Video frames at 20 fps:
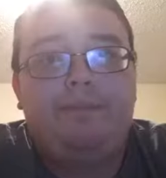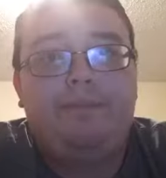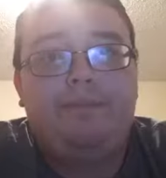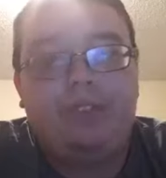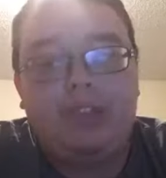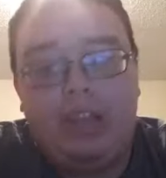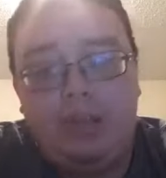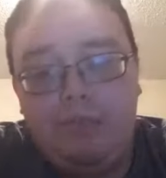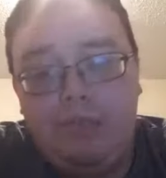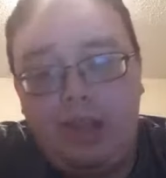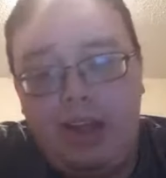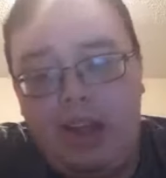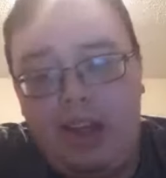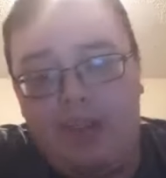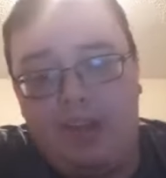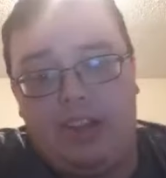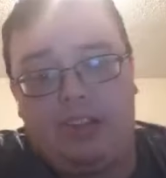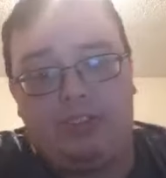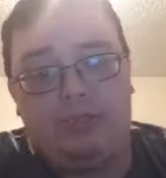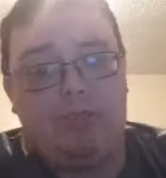Amen?
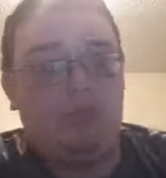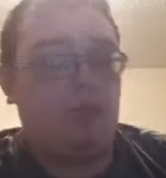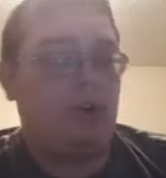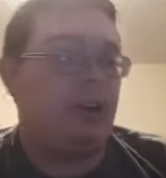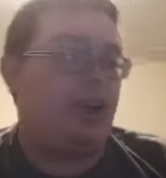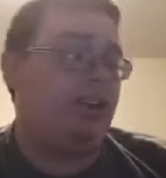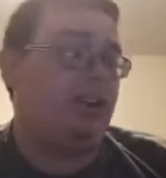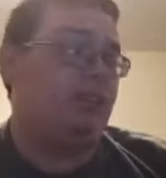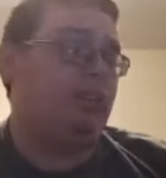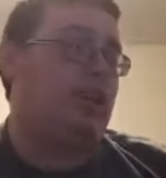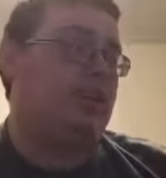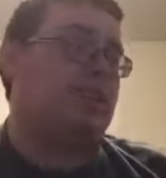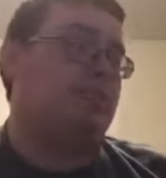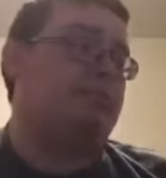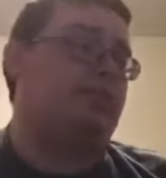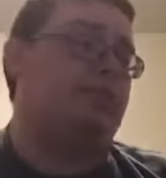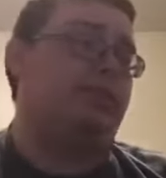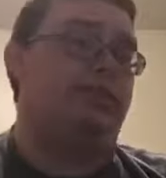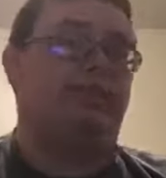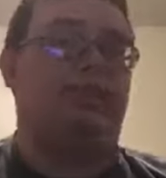And that's what we're going to talk
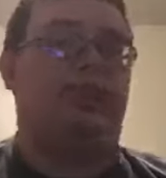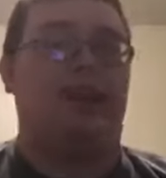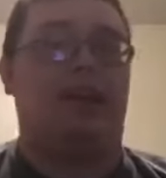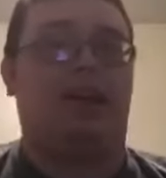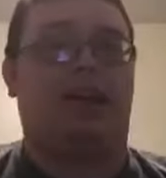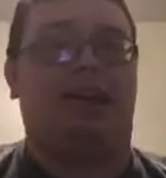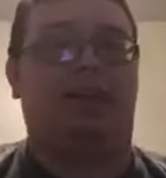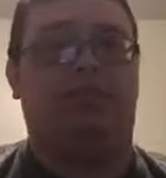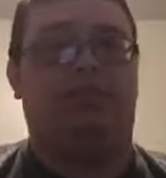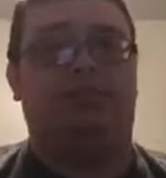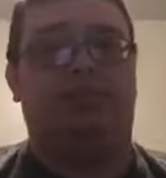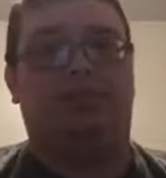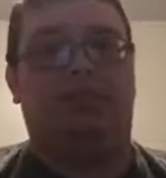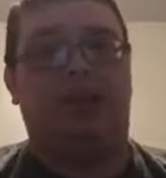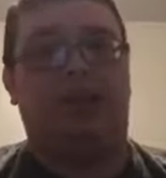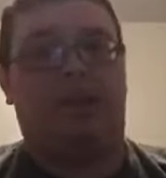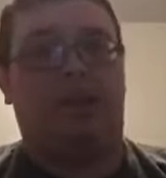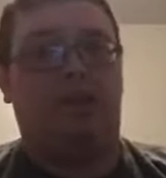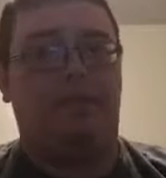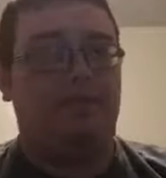about tonight.
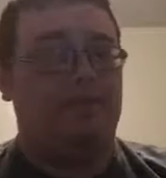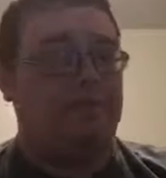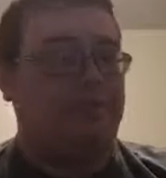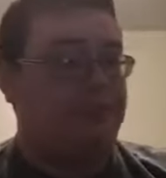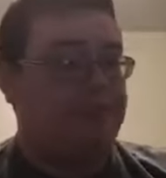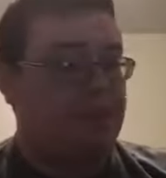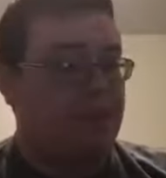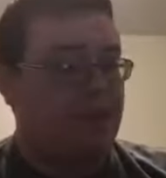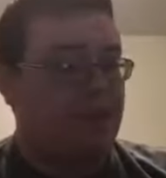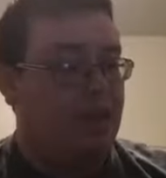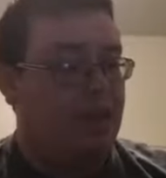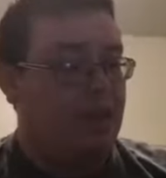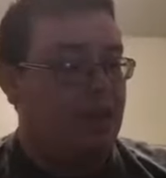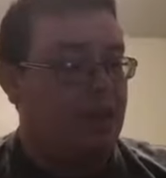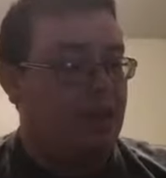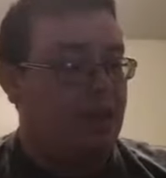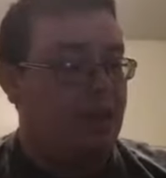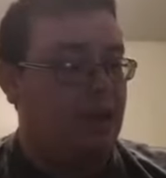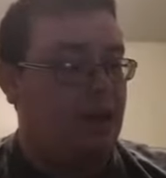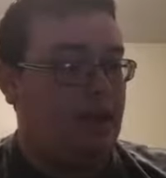Okay,
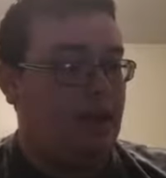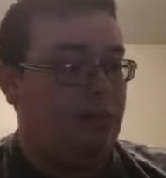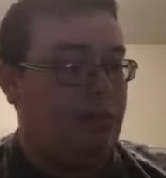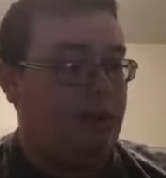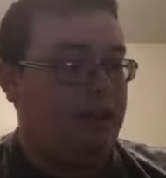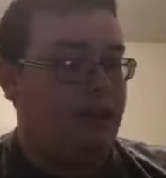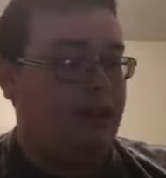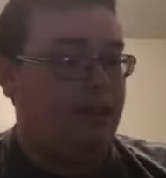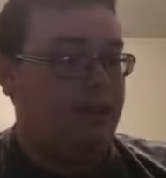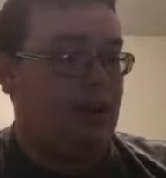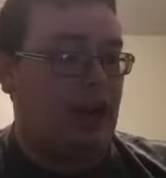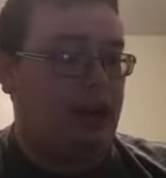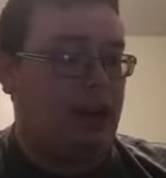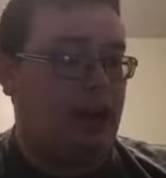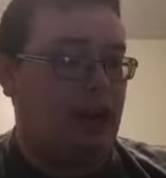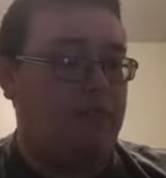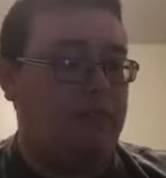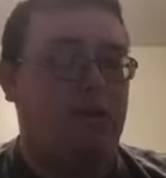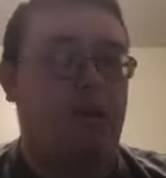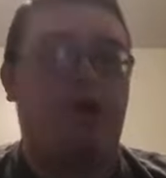we're going to be
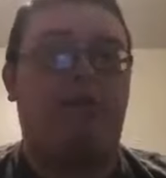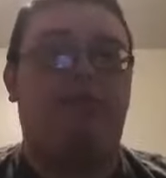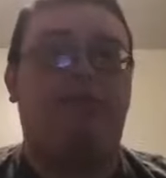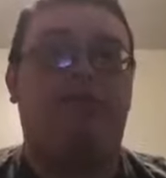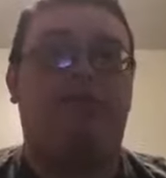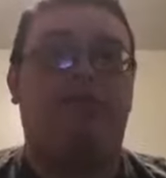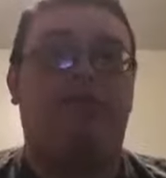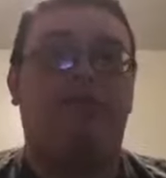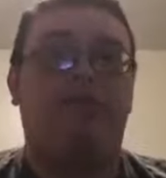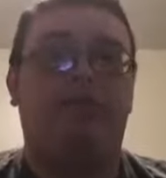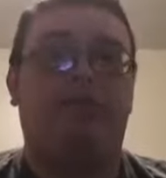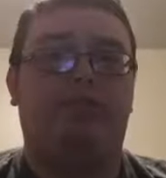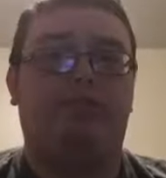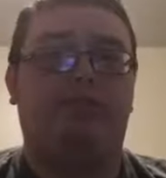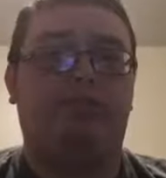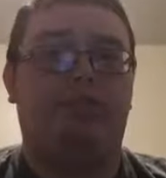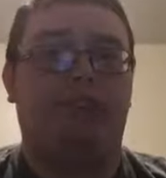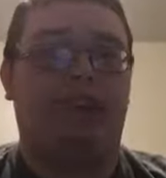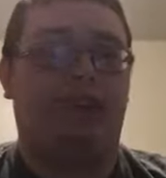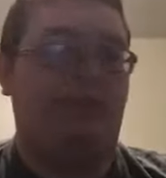talking about your
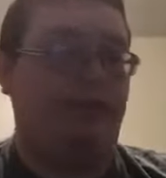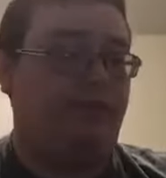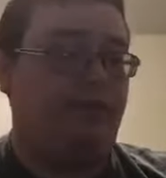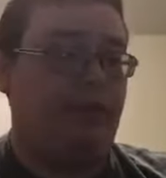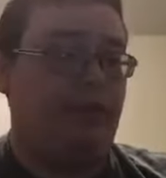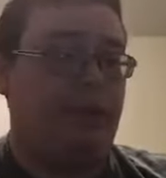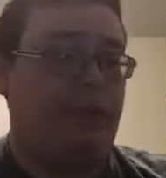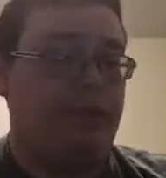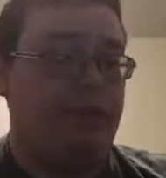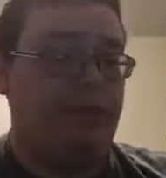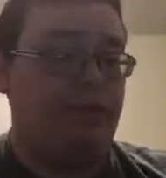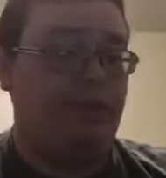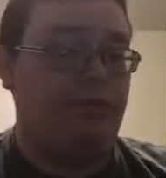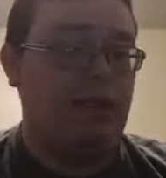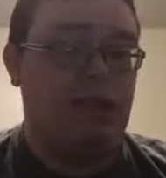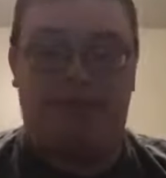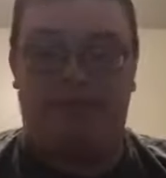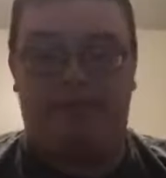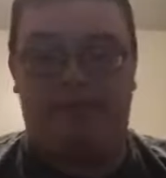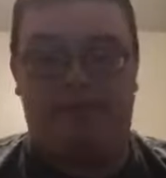sin finding you
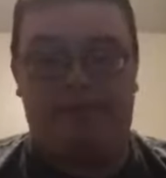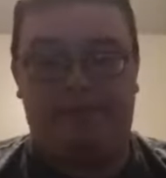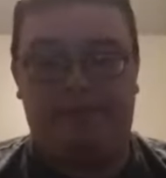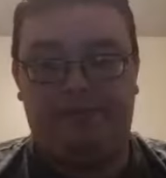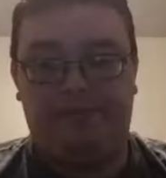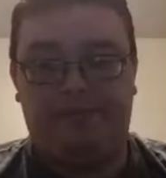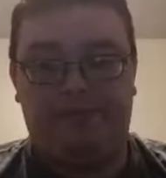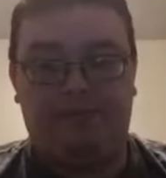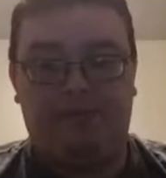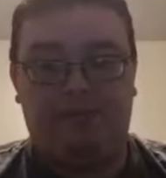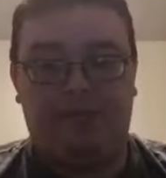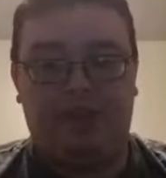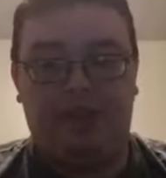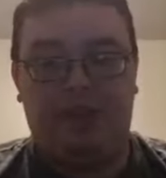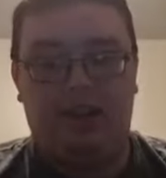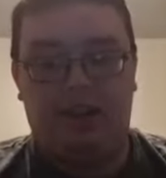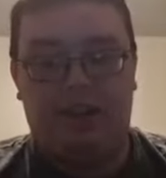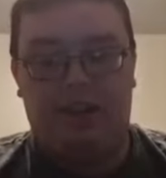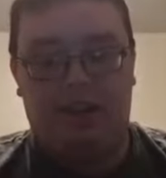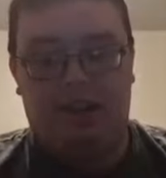out.
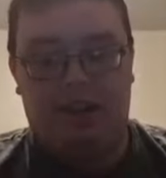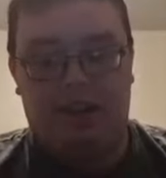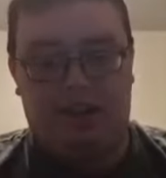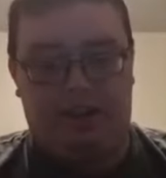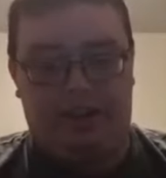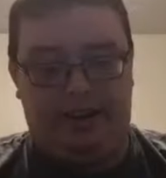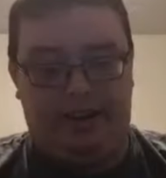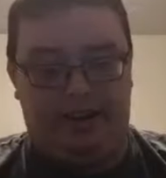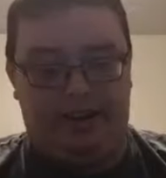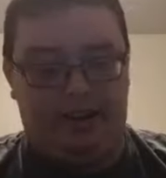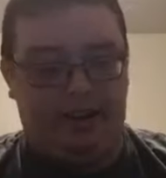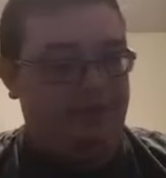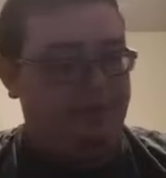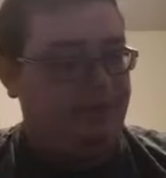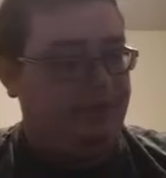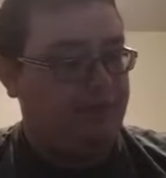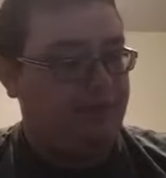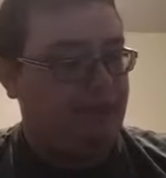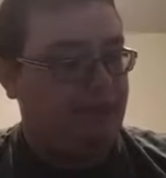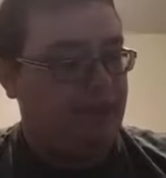Hang
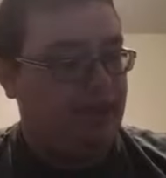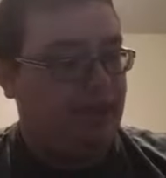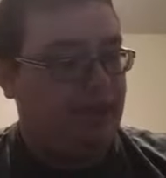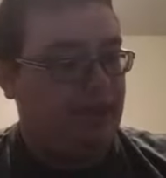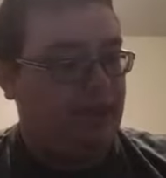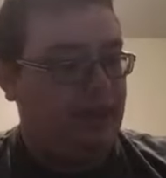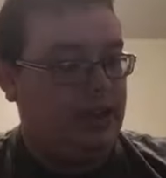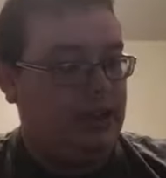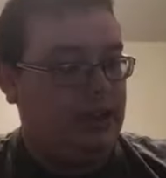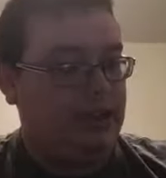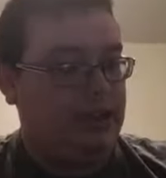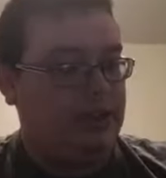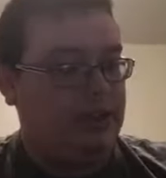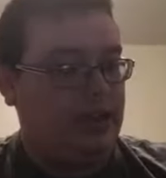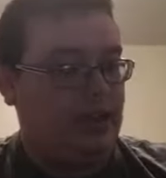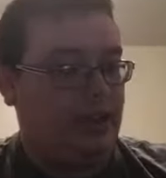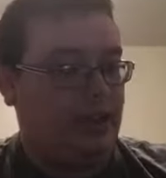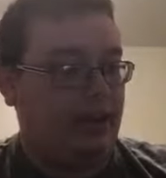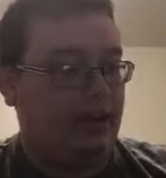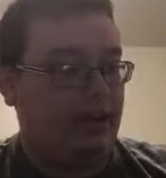on a
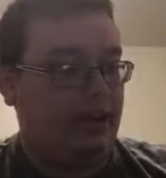second.